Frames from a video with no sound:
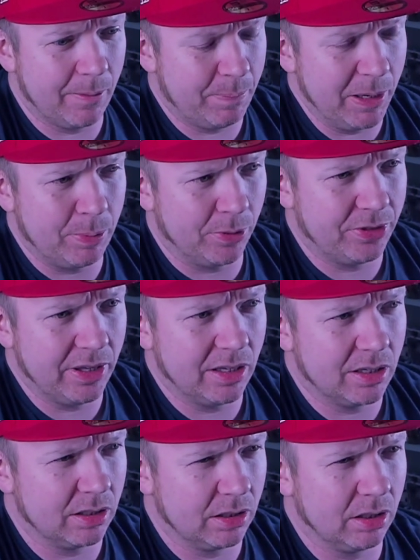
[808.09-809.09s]
People
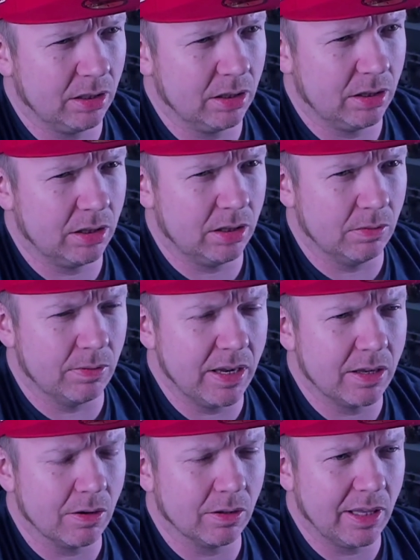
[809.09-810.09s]
think the
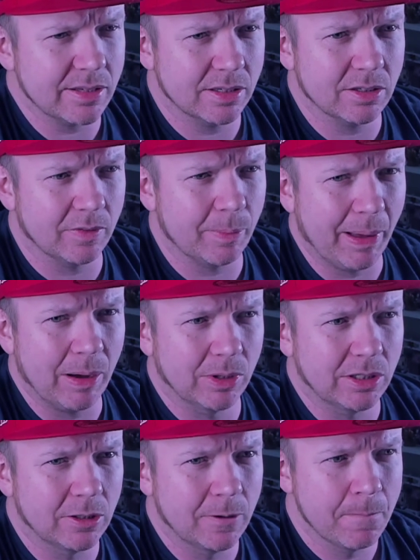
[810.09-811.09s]
recon class is overpowered.